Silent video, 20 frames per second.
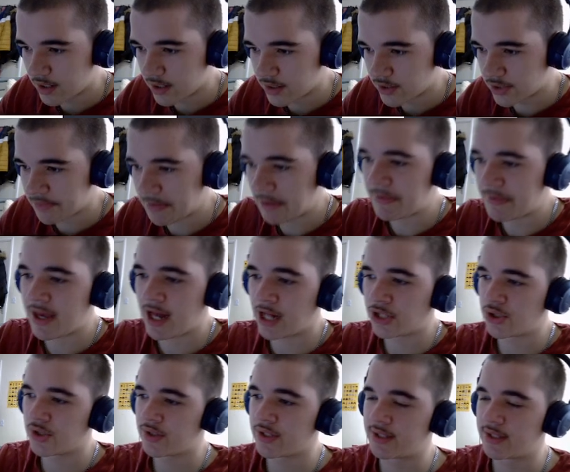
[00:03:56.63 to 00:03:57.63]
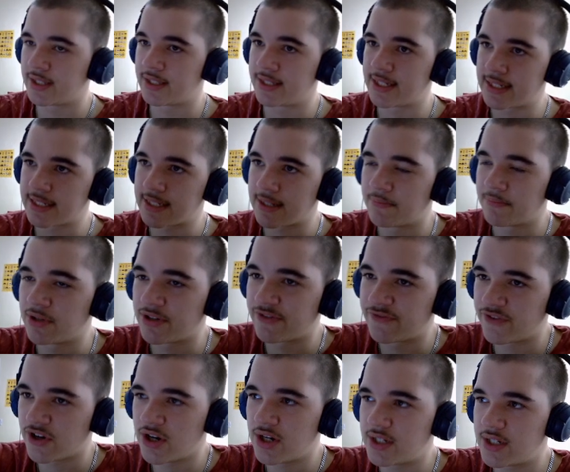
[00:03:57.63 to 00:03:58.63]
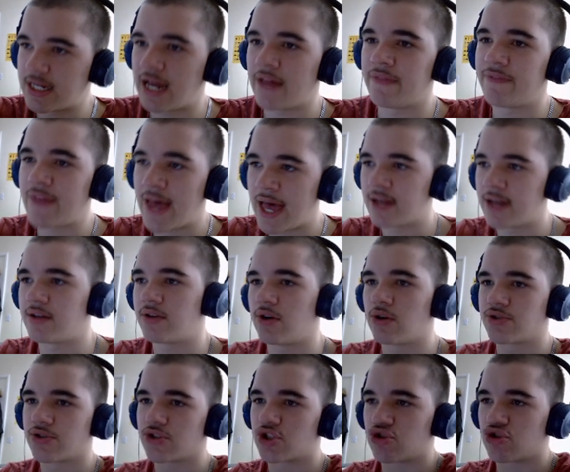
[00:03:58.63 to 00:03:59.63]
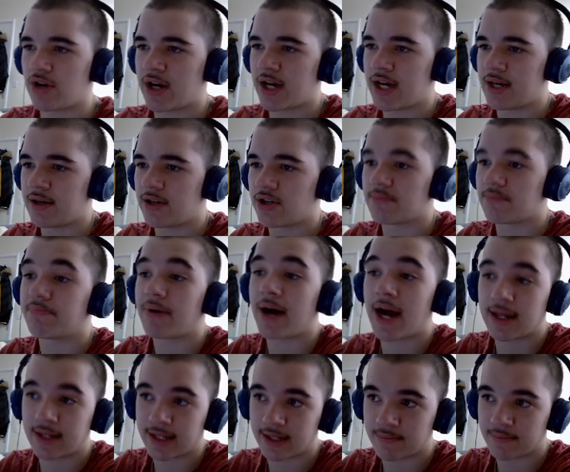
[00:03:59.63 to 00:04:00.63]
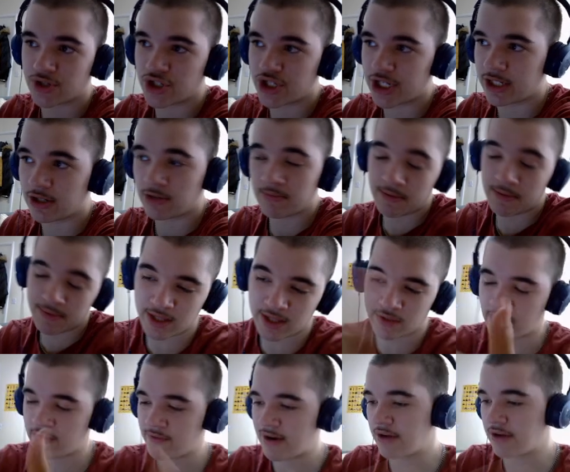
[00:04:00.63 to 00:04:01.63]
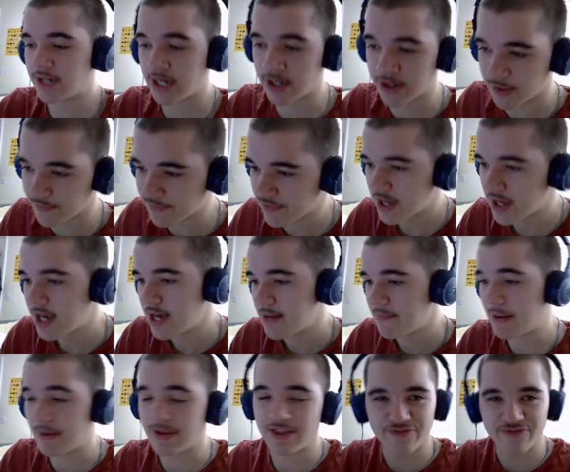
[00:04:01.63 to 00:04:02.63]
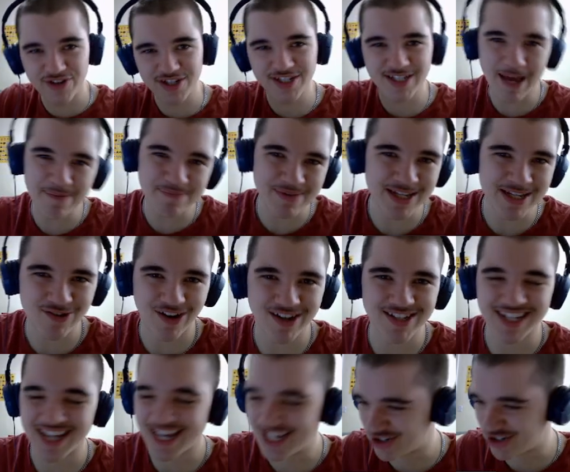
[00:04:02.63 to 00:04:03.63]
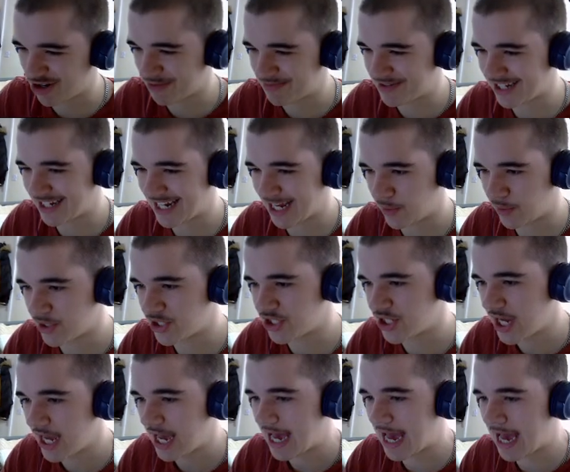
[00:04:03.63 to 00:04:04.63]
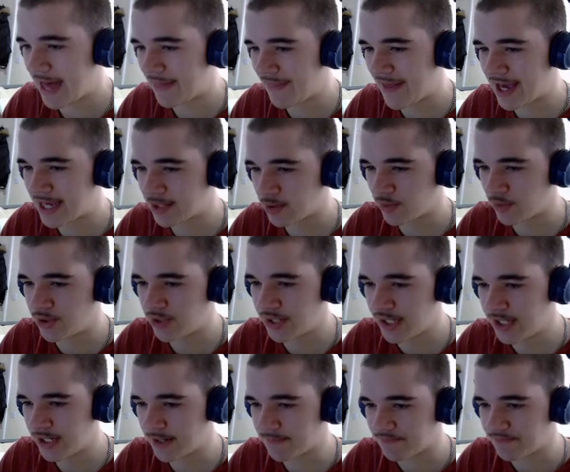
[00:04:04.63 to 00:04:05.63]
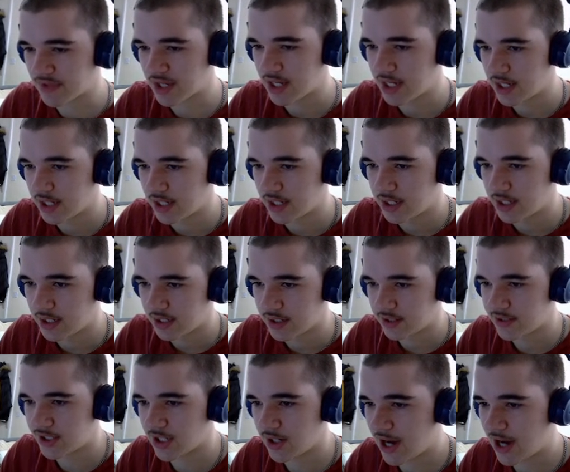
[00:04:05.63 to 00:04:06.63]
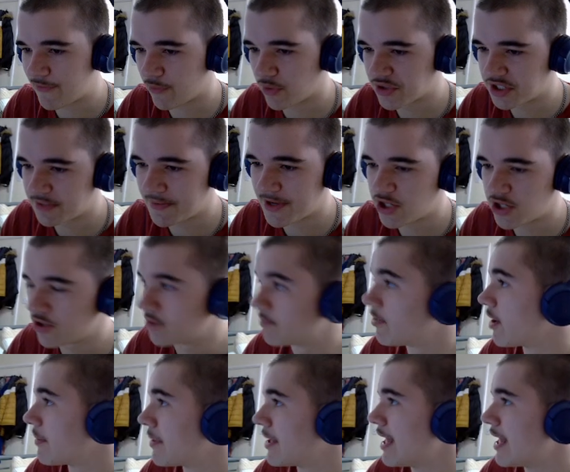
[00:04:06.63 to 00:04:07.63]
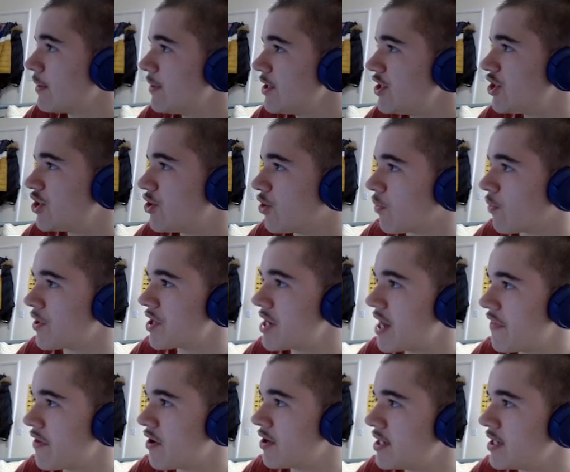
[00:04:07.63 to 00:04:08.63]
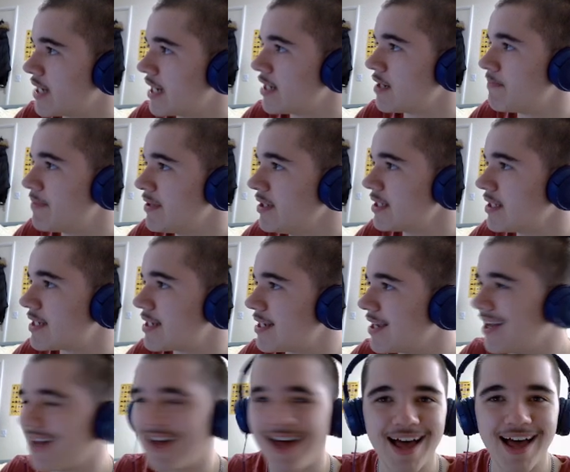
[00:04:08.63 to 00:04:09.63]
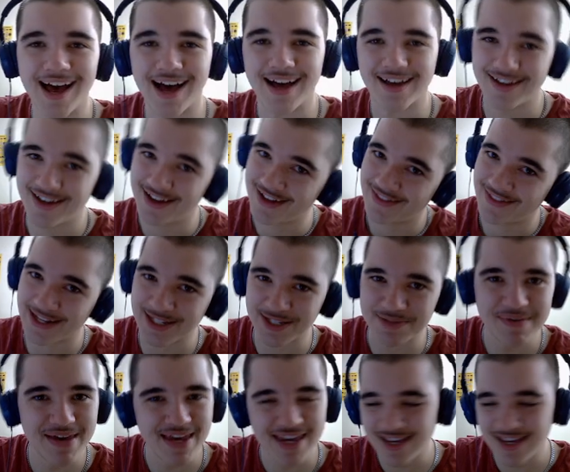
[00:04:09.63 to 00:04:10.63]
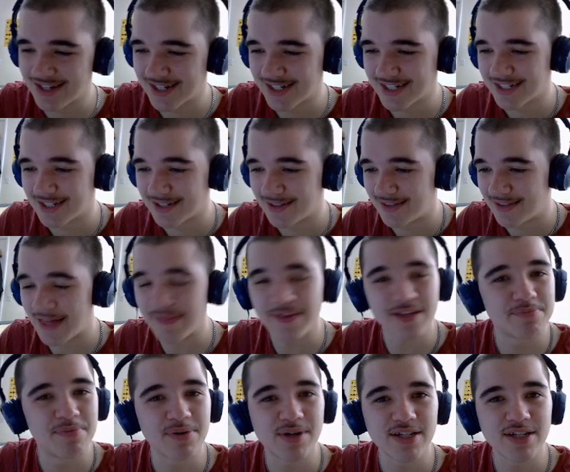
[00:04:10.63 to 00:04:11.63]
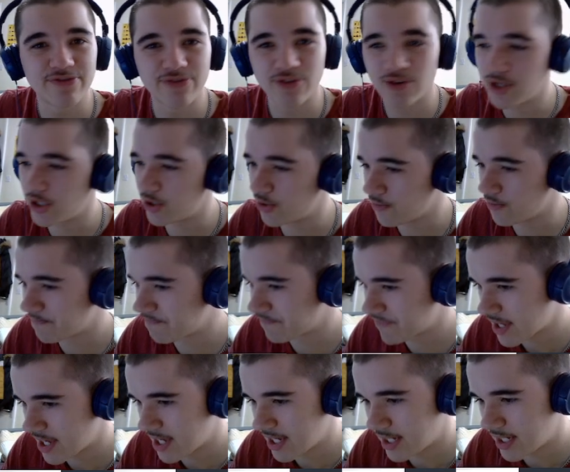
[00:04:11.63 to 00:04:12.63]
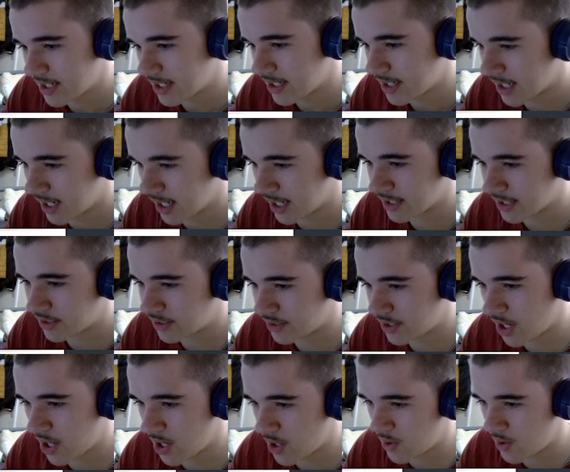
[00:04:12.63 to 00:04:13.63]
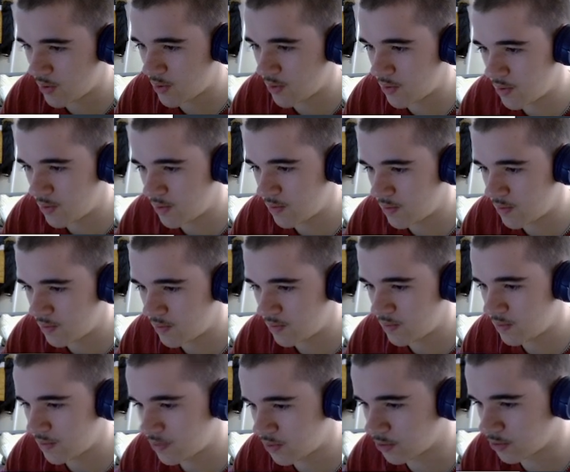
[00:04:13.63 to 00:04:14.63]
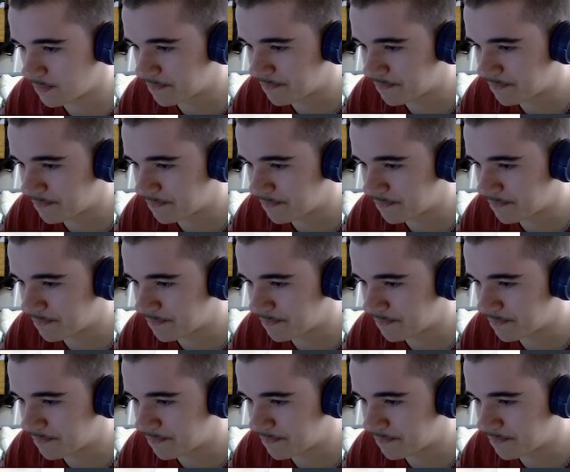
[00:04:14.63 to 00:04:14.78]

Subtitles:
maybe I'll do the disassembler first and then also try compiling machine, or maybe way around, I don't know. But anyway, the first step is writing a scripting language, and that is what we're doing here. So ever wanted to make your own programming language, or wondered how they were designed and built? Ha! That's me. Then this book is for you. So cool.